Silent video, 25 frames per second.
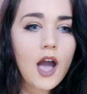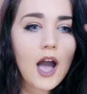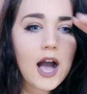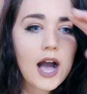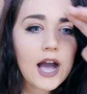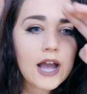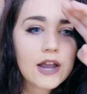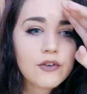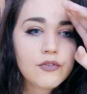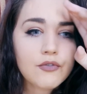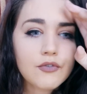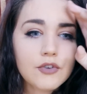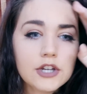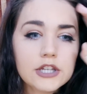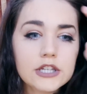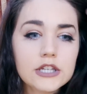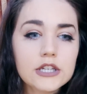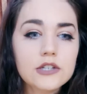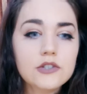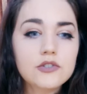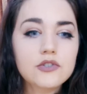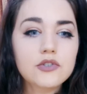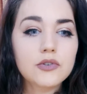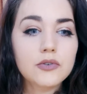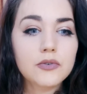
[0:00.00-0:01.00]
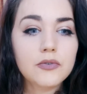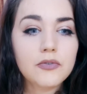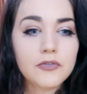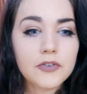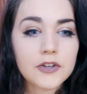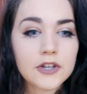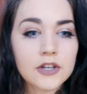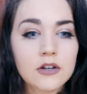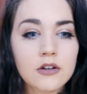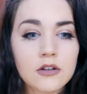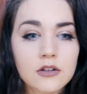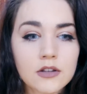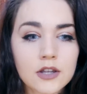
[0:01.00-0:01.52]
I really do
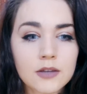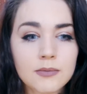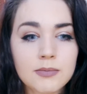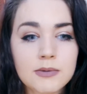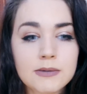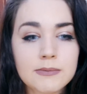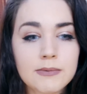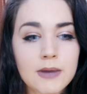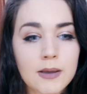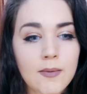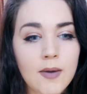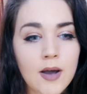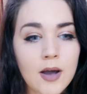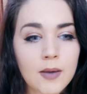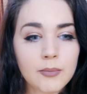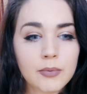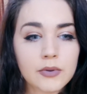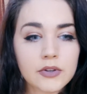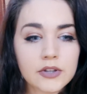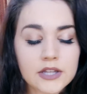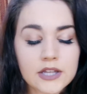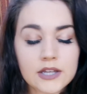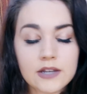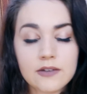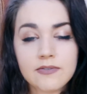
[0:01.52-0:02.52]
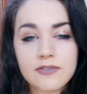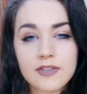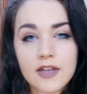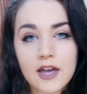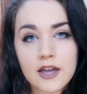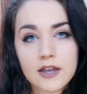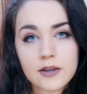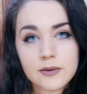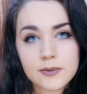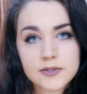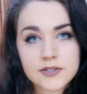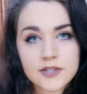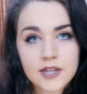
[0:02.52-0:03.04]
feel like me and my mom believe
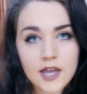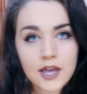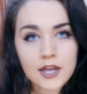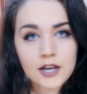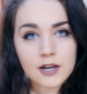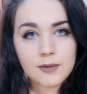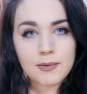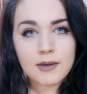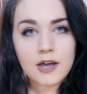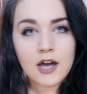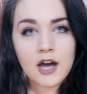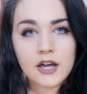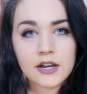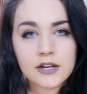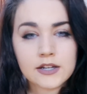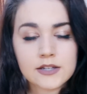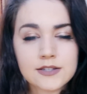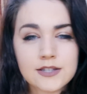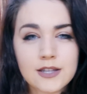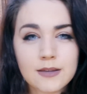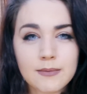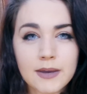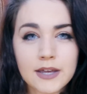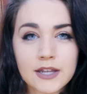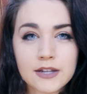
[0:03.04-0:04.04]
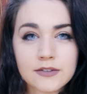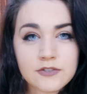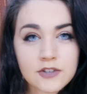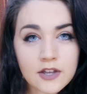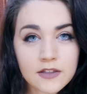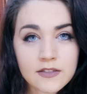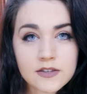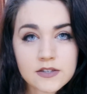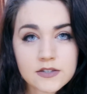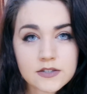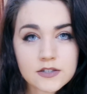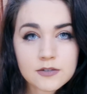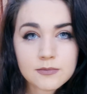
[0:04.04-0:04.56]
that it was the antibiotics that might have
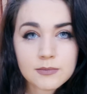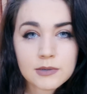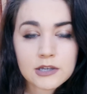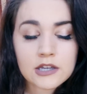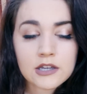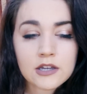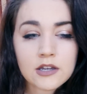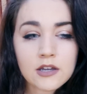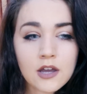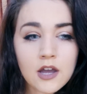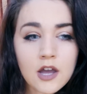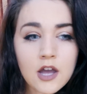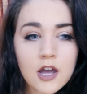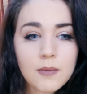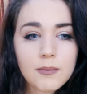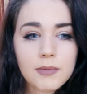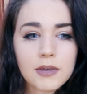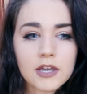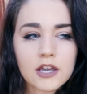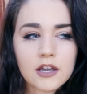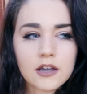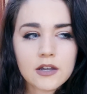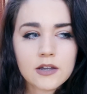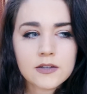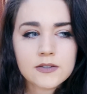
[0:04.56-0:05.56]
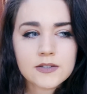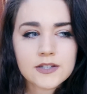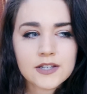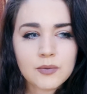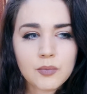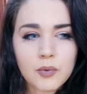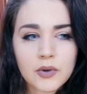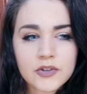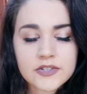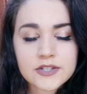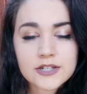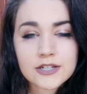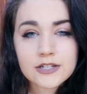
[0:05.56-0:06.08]
done this to me, because it
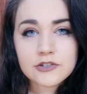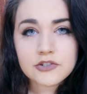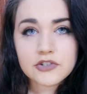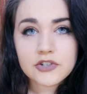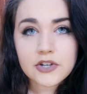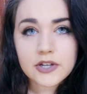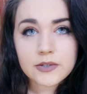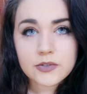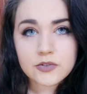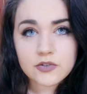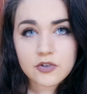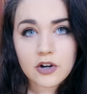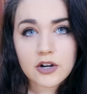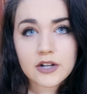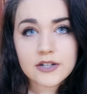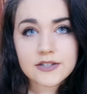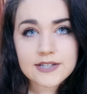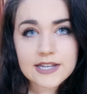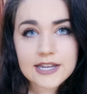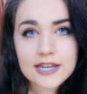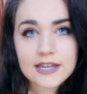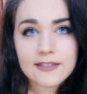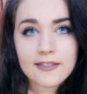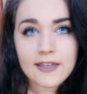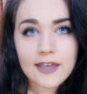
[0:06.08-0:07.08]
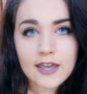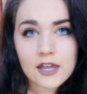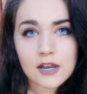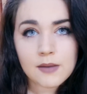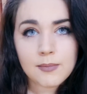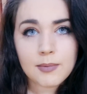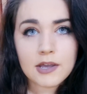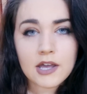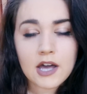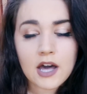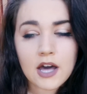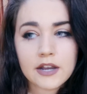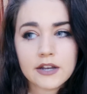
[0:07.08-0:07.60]
wasn't until I started taking the
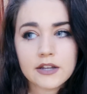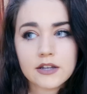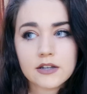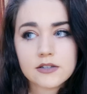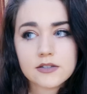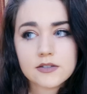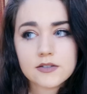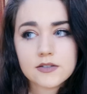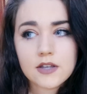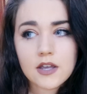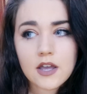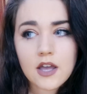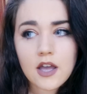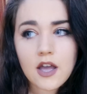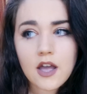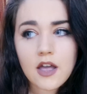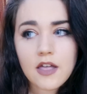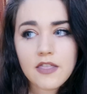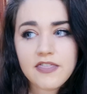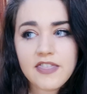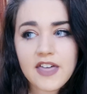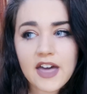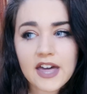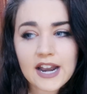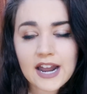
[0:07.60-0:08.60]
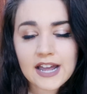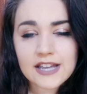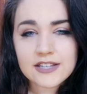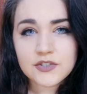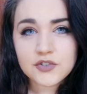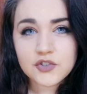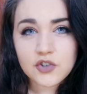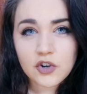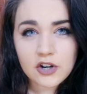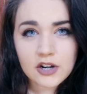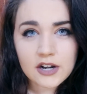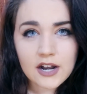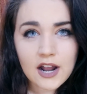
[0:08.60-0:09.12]
antibiotics that I
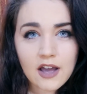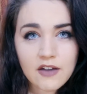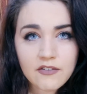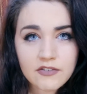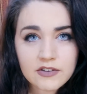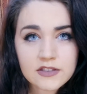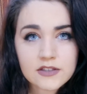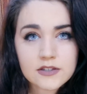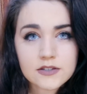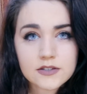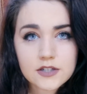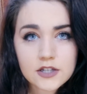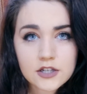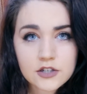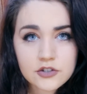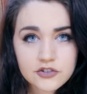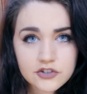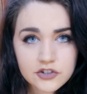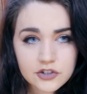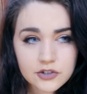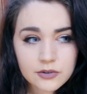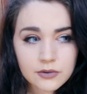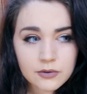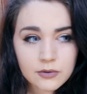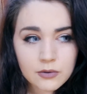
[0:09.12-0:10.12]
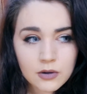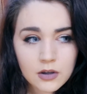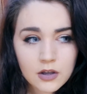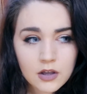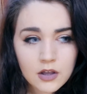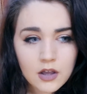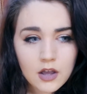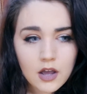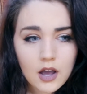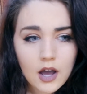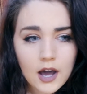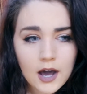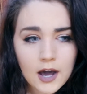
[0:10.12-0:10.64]
started having this issue.
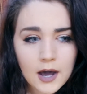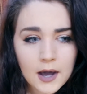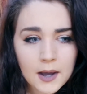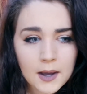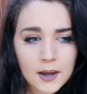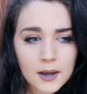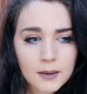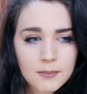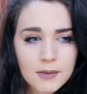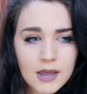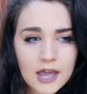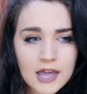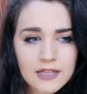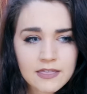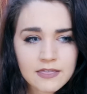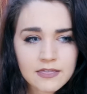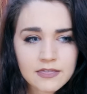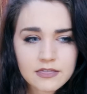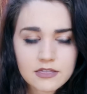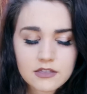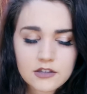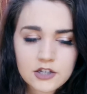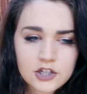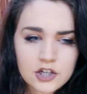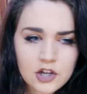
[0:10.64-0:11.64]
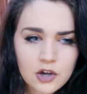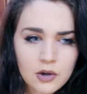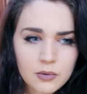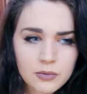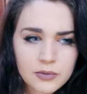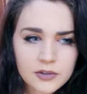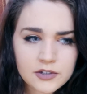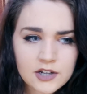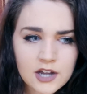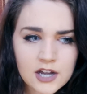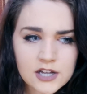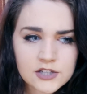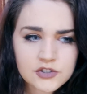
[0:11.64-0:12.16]
And you know,
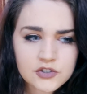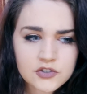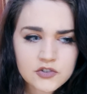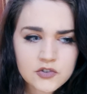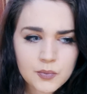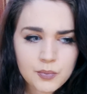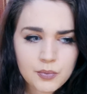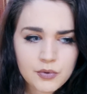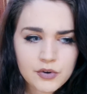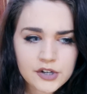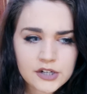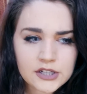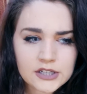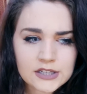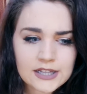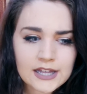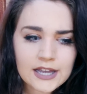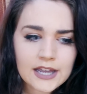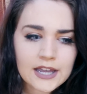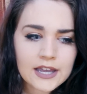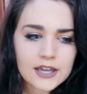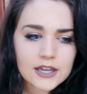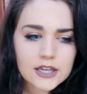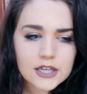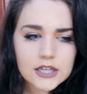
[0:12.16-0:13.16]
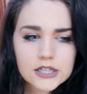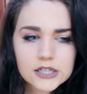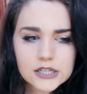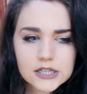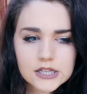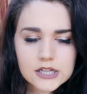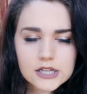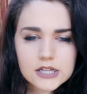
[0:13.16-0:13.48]
the doctors are pretty like